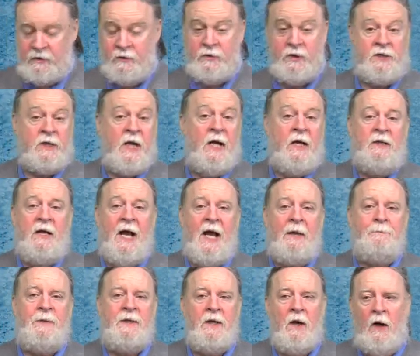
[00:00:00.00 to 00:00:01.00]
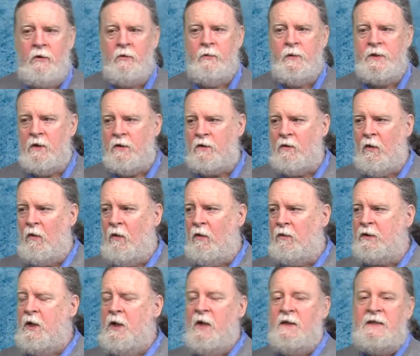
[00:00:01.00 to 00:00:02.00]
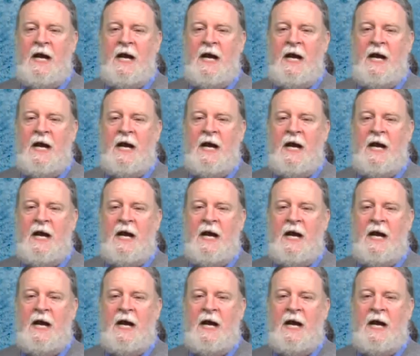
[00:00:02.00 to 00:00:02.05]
to just not be hungry or cold,